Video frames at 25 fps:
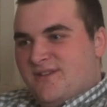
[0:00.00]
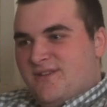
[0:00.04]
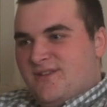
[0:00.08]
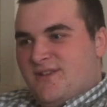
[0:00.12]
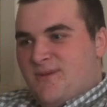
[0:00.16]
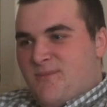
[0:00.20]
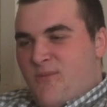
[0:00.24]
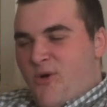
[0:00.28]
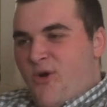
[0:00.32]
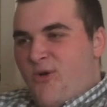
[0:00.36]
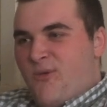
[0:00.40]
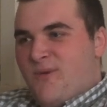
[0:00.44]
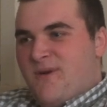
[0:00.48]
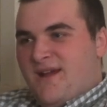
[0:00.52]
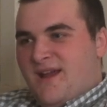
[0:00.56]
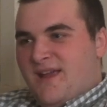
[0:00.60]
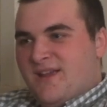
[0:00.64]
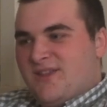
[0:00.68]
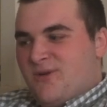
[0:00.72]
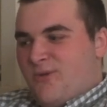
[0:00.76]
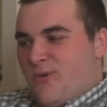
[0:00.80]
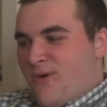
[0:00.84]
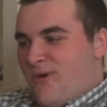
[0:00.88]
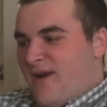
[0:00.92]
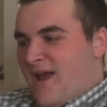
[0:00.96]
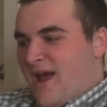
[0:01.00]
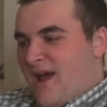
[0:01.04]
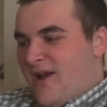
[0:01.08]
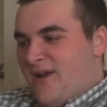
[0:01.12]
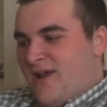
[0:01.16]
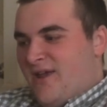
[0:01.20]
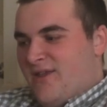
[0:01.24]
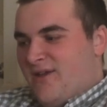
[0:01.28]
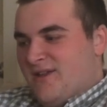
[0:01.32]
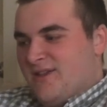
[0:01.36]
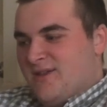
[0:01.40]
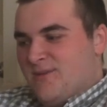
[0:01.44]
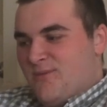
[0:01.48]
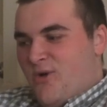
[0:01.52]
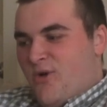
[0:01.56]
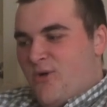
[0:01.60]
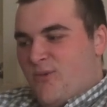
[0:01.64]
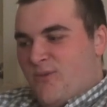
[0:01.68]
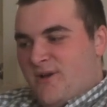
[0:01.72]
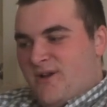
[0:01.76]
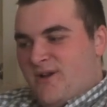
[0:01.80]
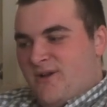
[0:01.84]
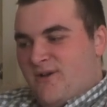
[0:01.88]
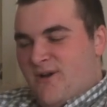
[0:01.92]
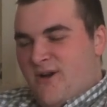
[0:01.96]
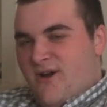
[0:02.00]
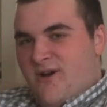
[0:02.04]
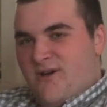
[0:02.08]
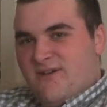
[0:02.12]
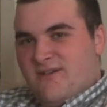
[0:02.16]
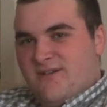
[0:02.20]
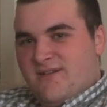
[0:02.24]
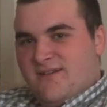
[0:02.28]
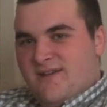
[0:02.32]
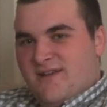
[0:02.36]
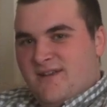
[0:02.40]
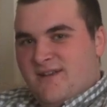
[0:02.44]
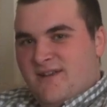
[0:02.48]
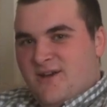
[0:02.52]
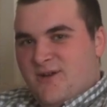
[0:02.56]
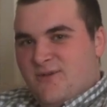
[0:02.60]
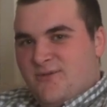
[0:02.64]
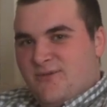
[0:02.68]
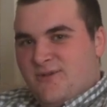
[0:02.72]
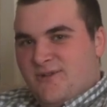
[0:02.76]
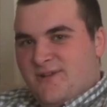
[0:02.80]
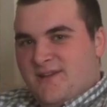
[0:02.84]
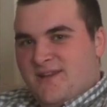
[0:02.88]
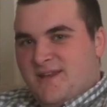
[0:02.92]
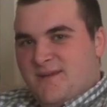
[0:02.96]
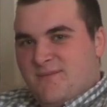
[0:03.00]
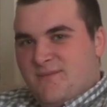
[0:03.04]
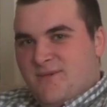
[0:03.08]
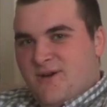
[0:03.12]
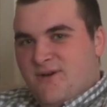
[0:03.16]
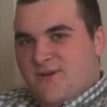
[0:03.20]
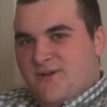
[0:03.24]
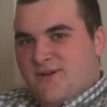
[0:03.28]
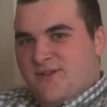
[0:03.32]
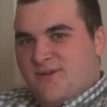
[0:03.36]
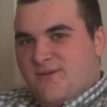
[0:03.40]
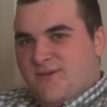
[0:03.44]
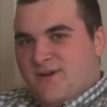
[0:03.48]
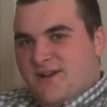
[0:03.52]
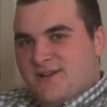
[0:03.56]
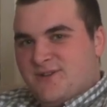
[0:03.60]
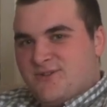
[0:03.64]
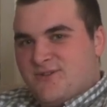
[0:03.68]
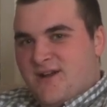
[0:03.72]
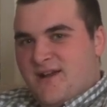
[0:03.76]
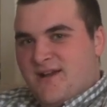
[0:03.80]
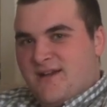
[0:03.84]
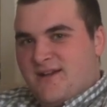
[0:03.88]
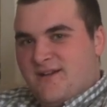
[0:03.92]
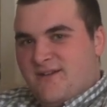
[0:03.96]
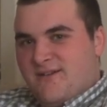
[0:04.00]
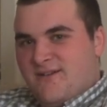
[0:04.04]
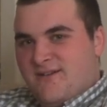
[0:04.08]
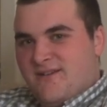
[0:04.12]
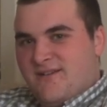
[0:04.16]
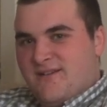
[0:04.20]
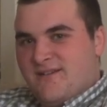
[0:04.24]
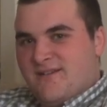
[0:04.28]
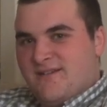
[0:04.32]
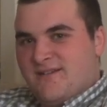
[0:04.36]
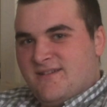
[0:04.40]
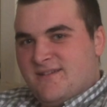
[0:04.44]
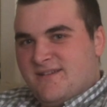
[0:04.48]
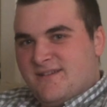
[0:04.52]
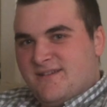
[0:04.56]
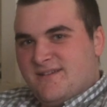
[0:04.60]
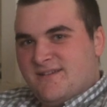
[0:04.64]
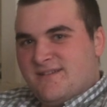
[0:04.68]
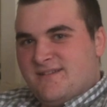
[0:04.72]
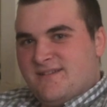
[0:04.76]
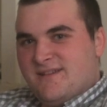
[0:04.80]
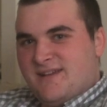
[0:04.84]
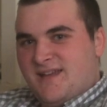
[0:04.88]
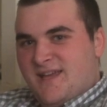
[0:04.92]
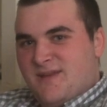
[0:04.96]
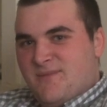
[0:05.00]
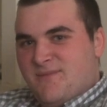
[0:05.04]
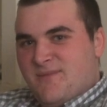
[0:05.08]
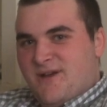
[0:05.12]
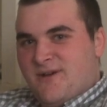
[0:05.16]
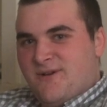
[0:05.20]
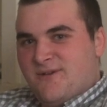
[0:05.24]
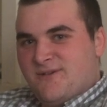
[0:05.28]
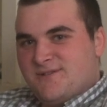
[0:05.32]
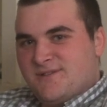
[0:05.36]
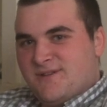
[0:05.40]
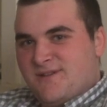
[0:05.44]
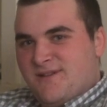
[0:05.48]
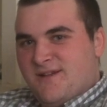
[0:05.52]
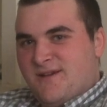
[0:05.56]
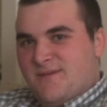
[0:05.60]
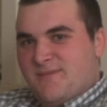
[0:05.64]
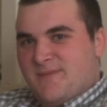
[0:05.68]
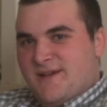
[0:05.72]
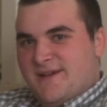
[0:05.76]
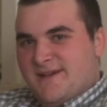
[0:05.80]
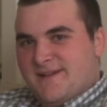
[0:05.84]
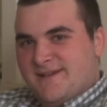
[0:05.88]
the more we can get the word out, I think the more we can grow and hopefully keep going on the right track here to get better as a club.